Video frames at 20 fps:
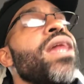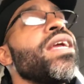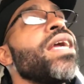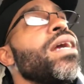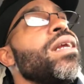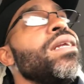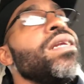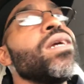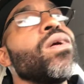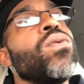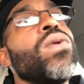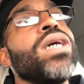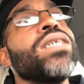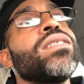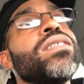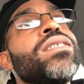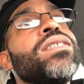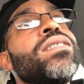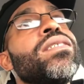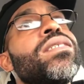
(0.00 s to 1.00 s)
You got any
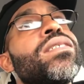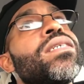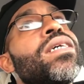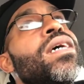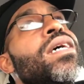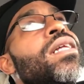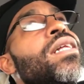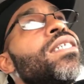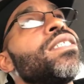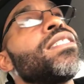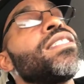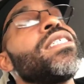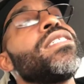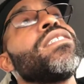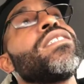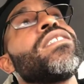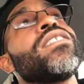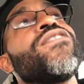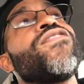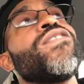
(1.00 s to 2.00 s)
questions? Like I said,
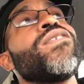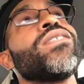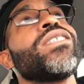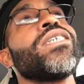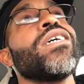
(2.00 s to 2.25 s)
this is the first